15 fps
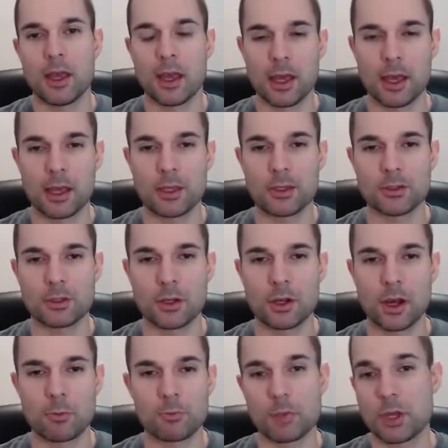And
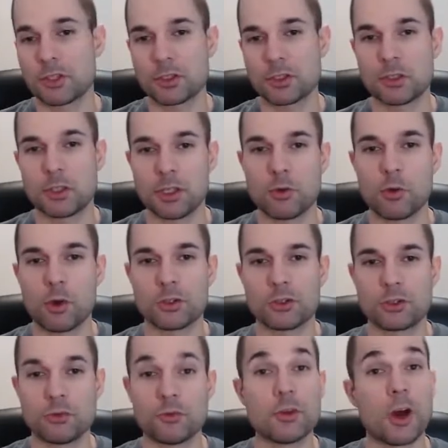I'm basically going
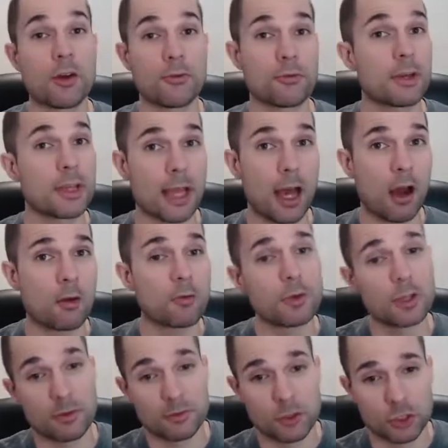to not freak out
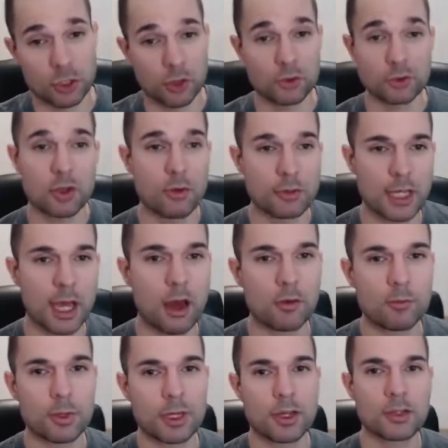if the shields go
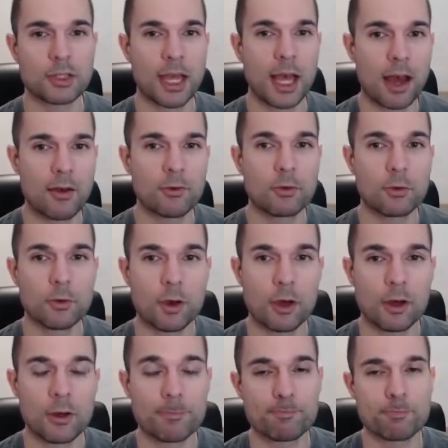down because I have
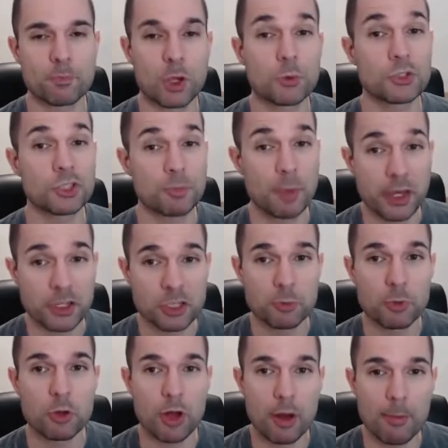a
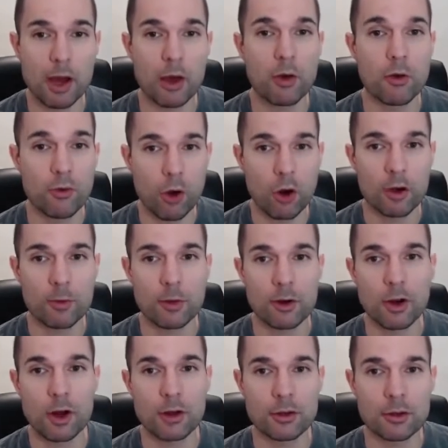respectable amount of
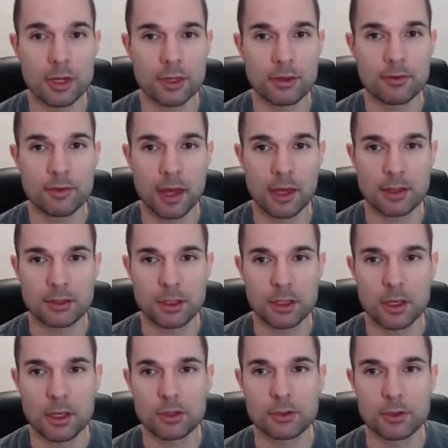armor underneath of that.
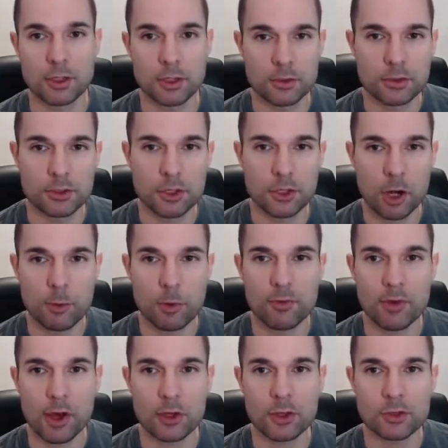So here's the armor
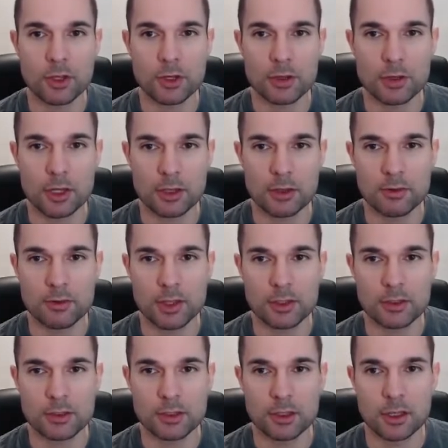values underneath of
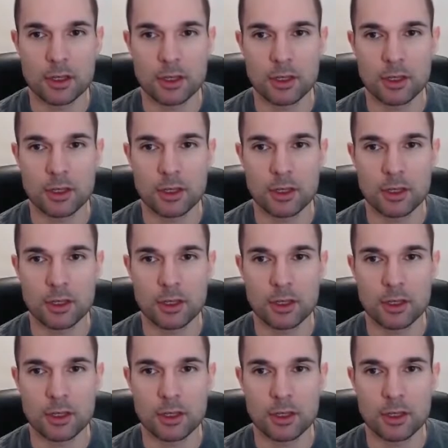this.